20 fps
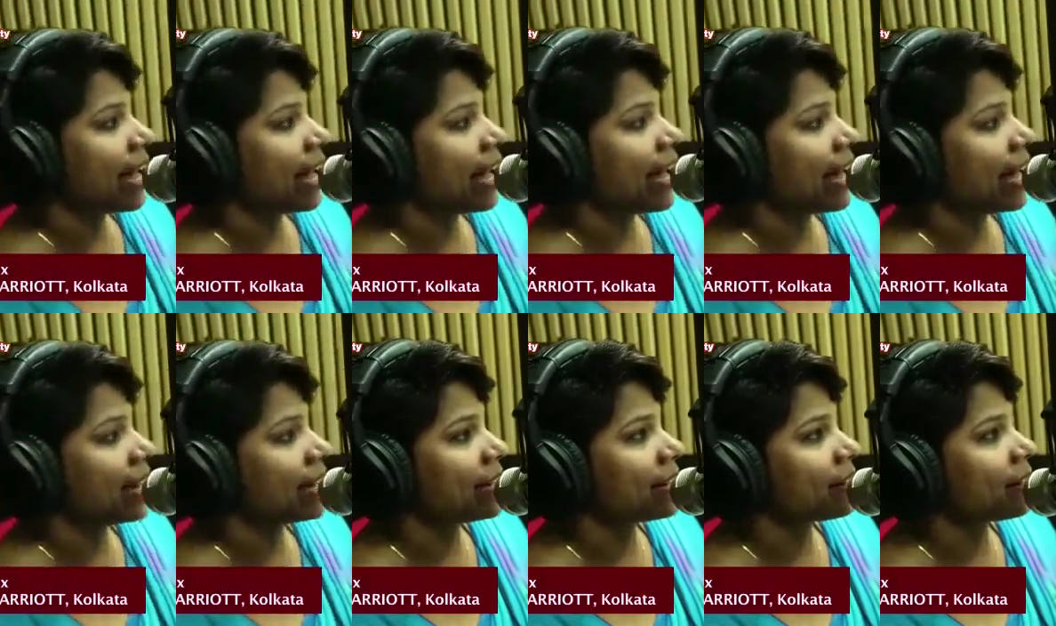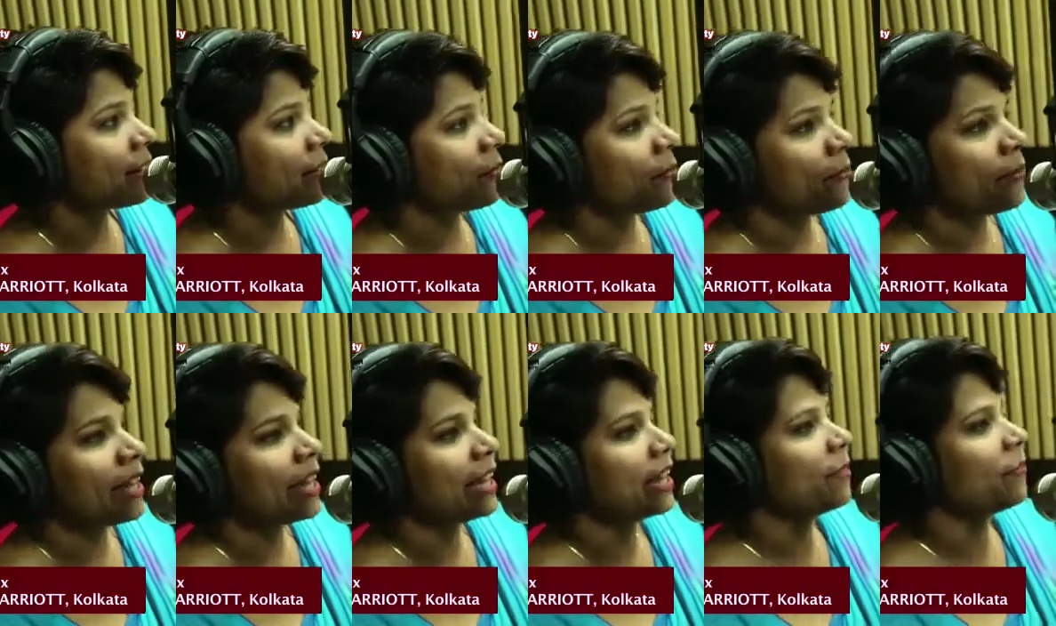And
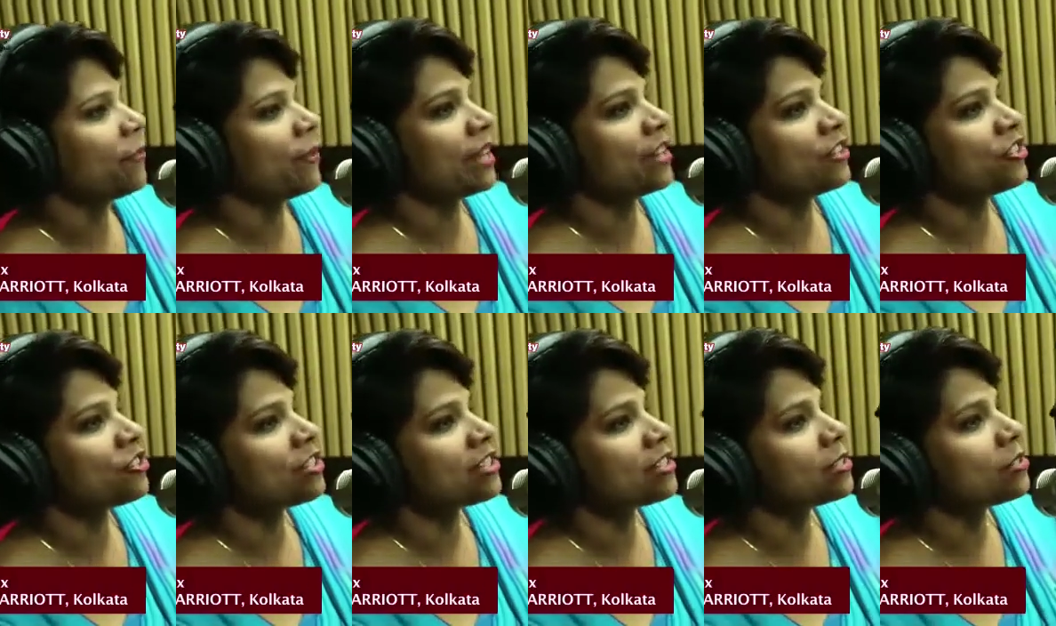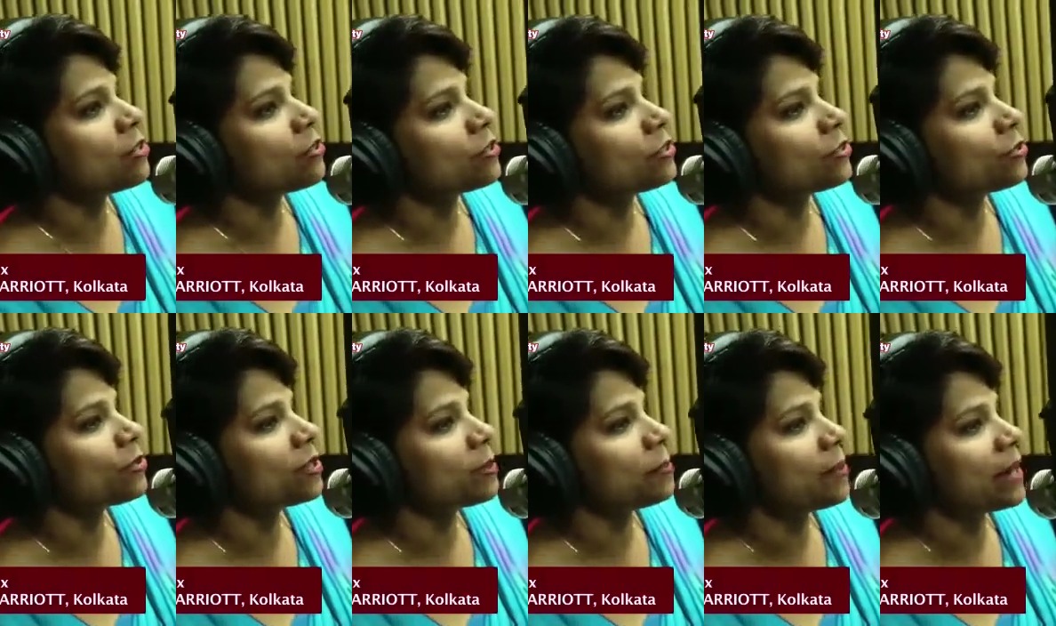we just looked
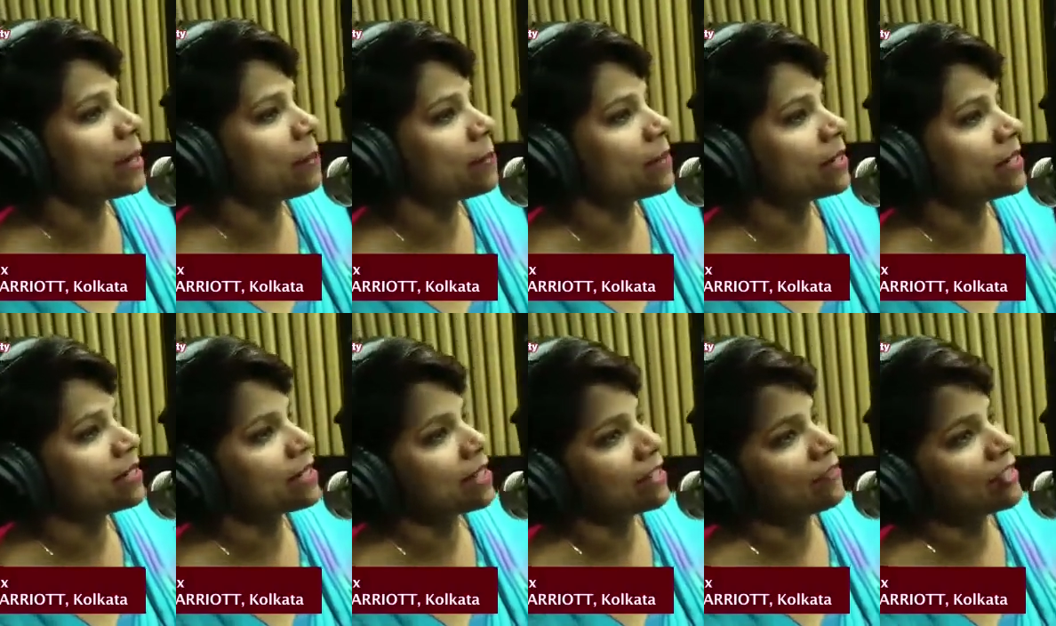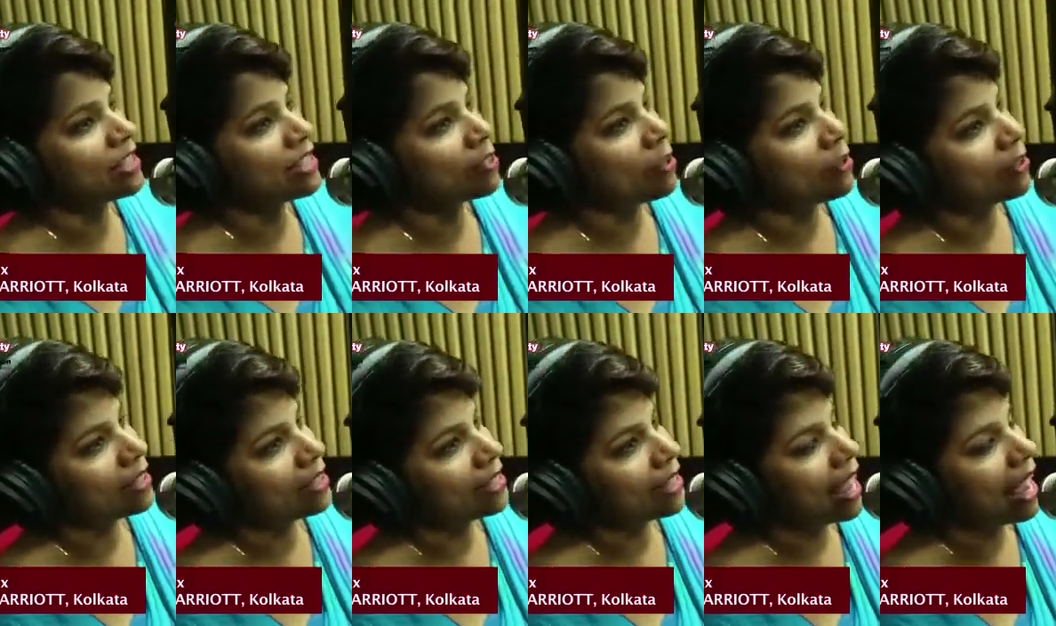through the papers and we
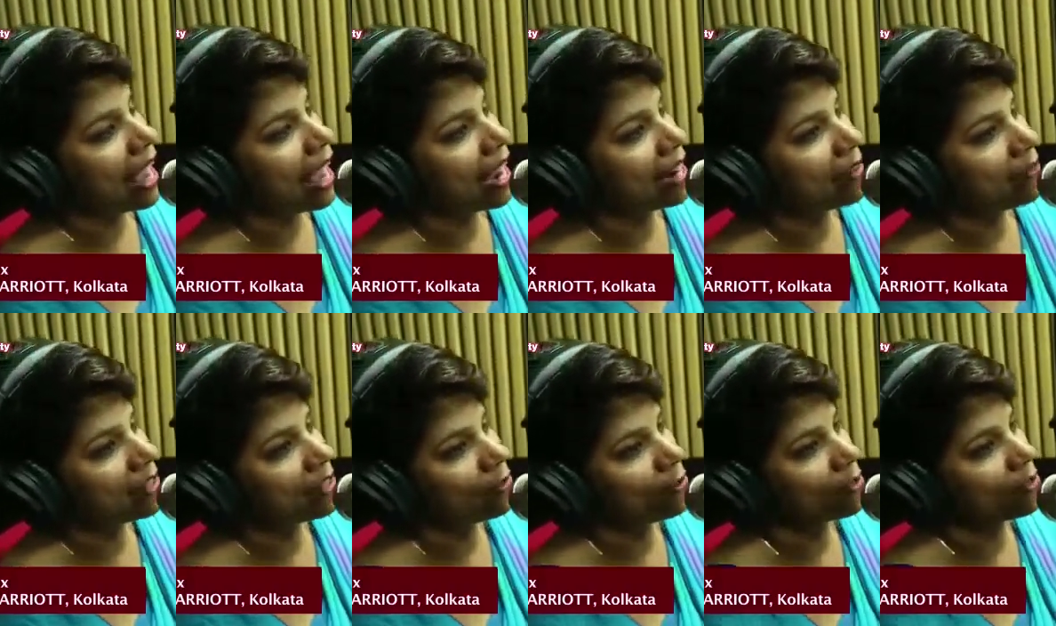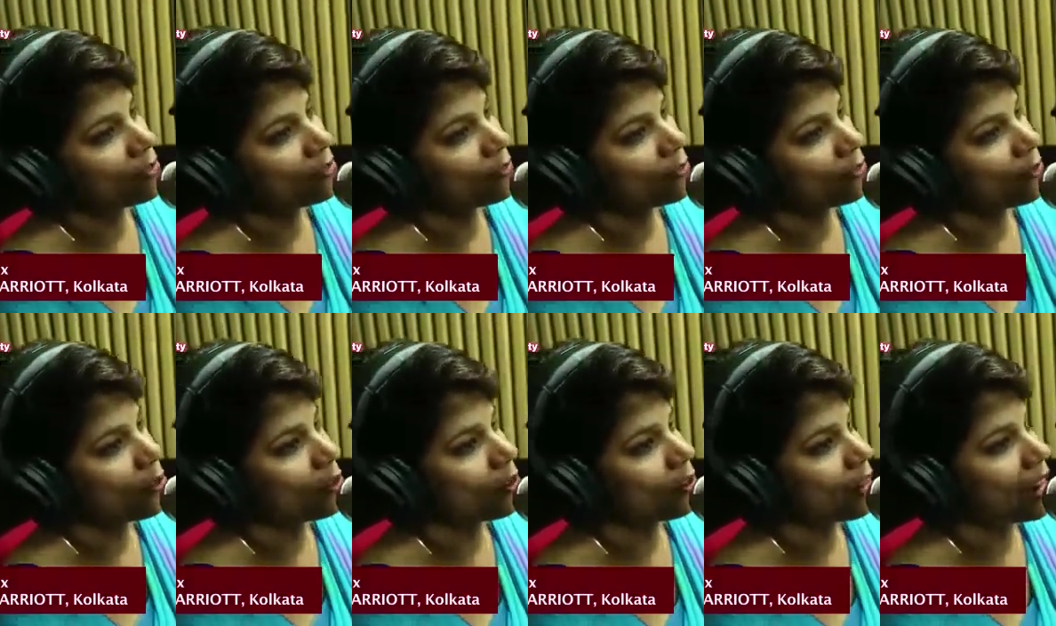saw this ad which was
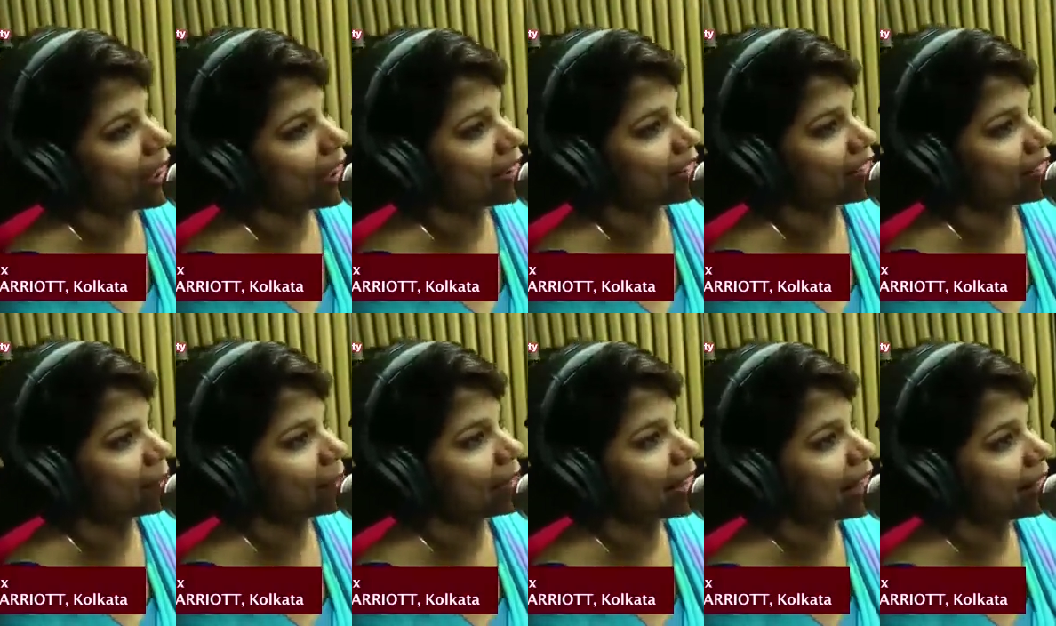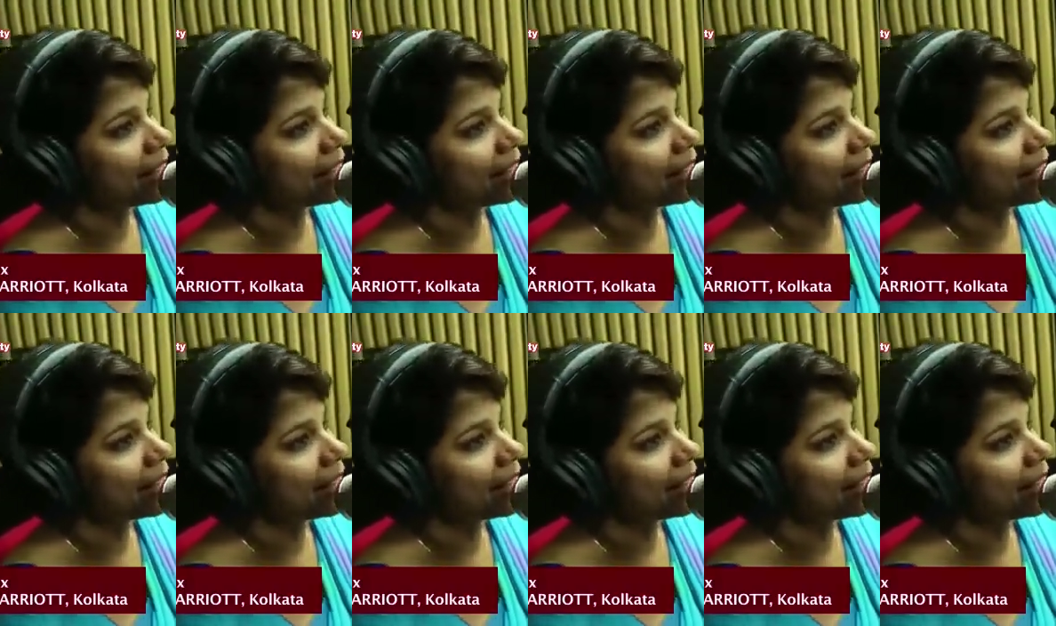for IHM